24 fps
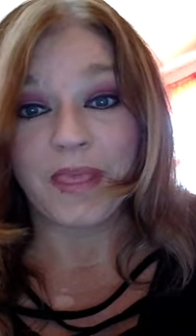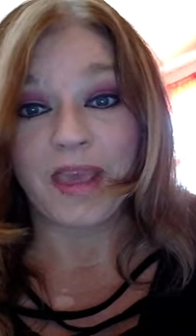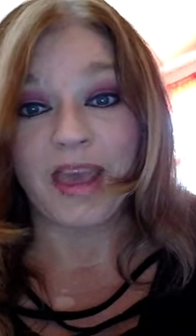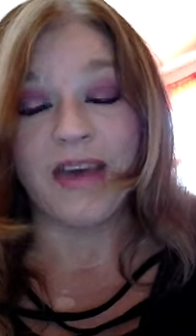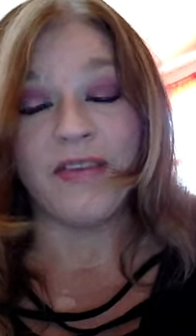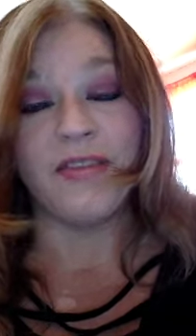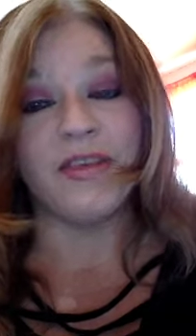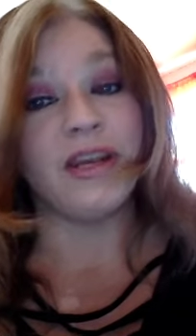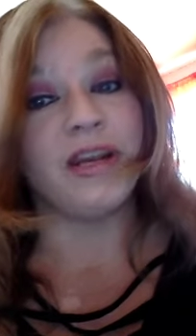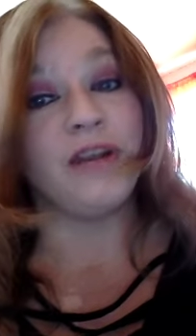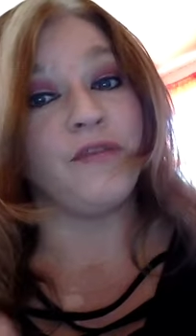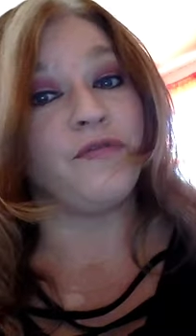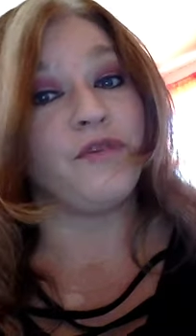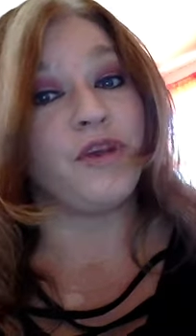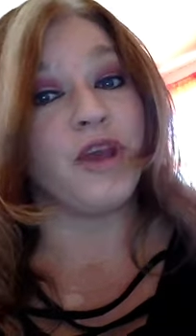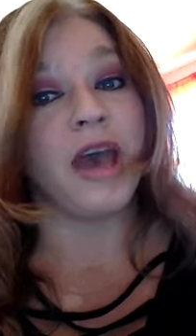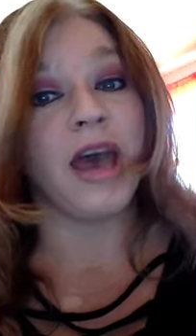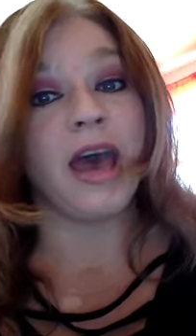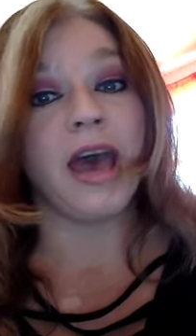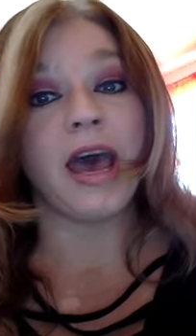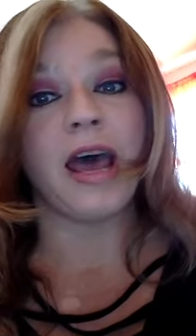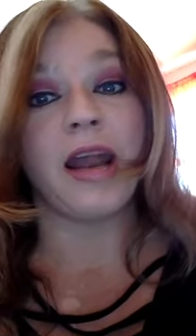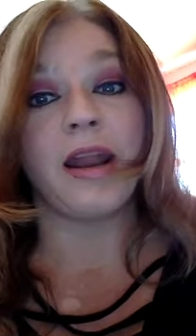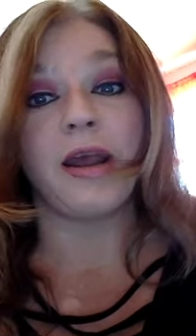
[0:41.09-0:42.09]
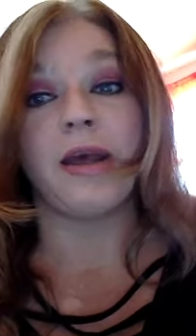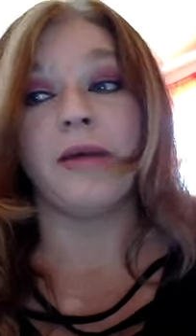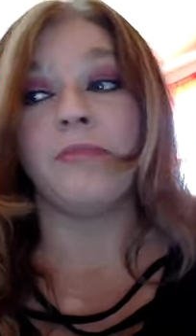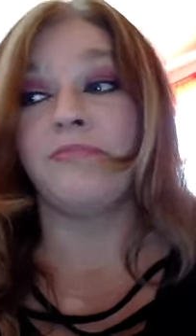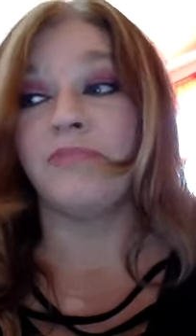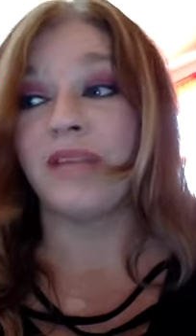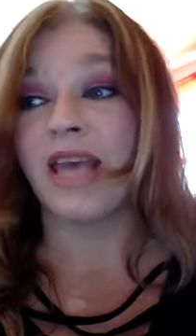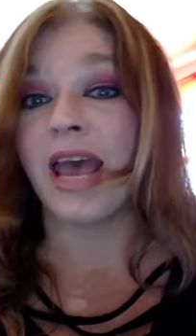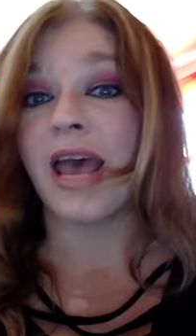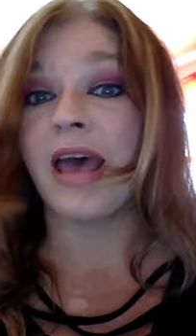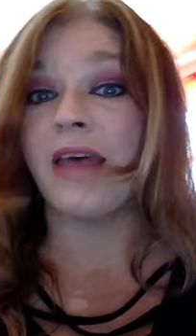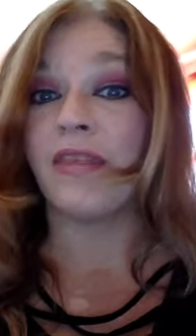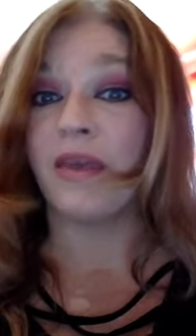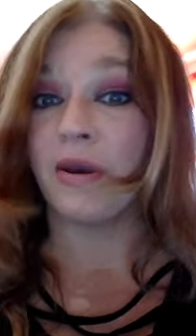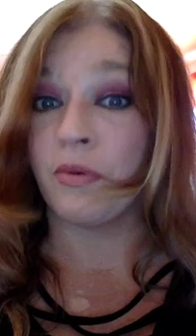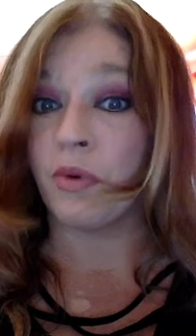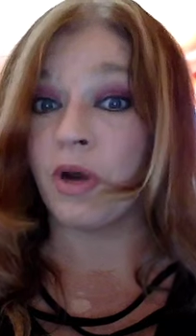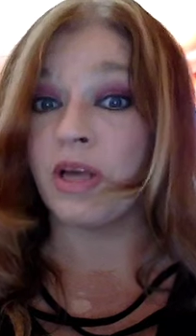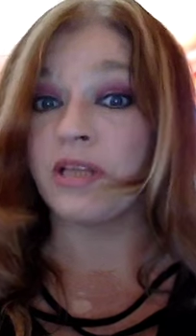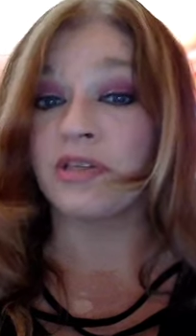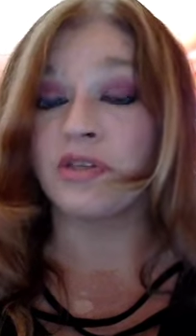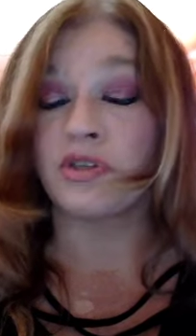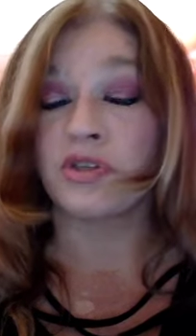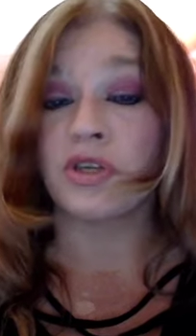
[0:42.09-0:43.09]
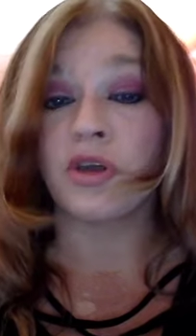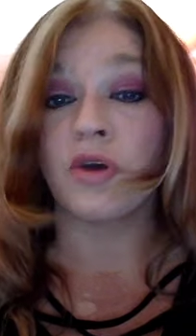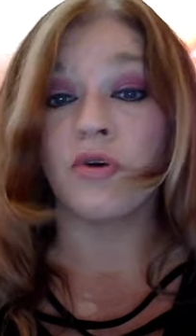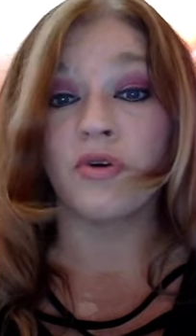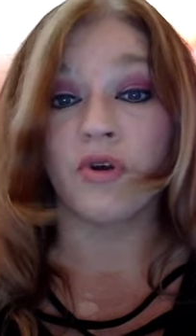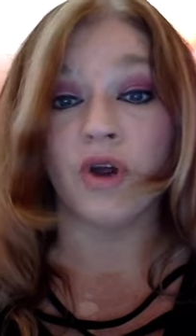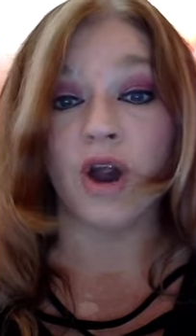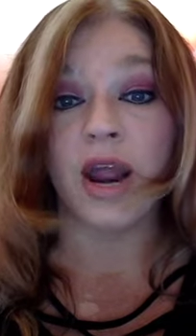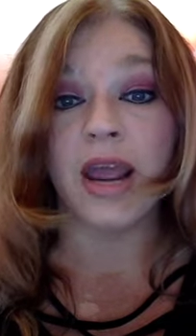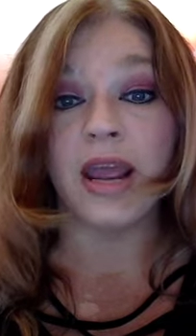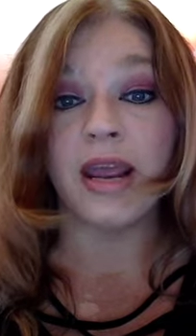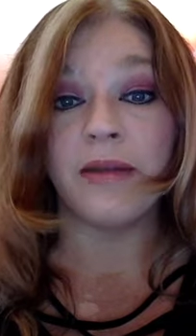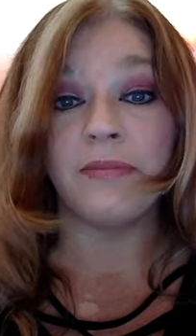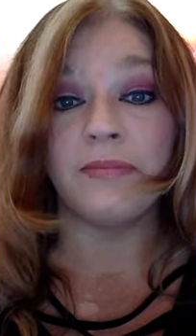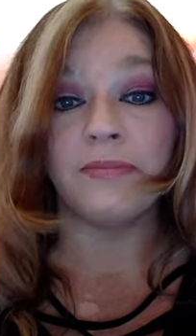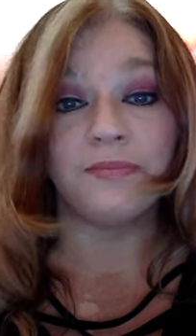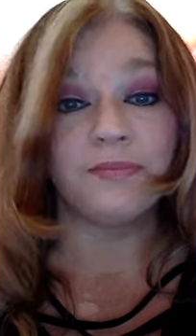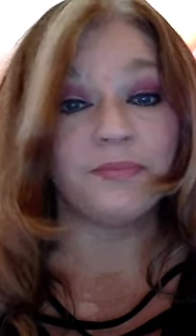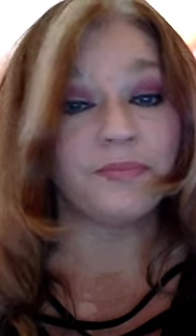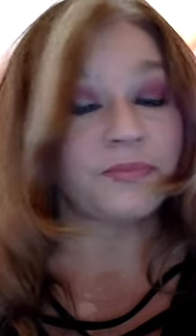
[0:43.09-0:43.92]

And then if you had a dad that wasn't so great,